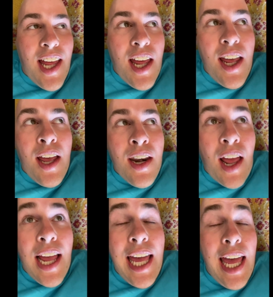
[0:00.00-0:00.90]
And
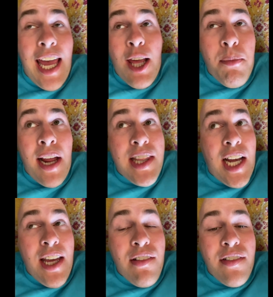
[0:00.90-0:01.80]
I hate my
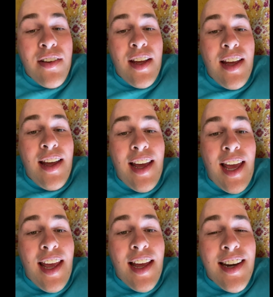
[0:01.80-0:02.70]
life.
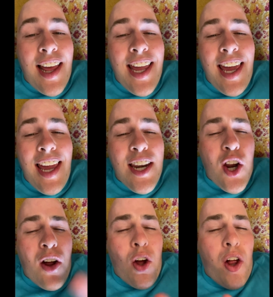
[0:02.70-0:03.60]
And I hate
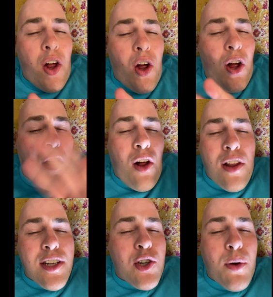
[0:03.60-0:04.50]

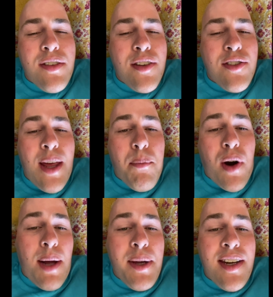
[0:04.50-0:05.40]
all the choices that
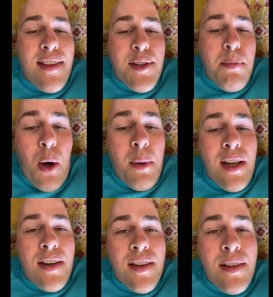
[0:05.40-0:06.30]
brought me to this moment.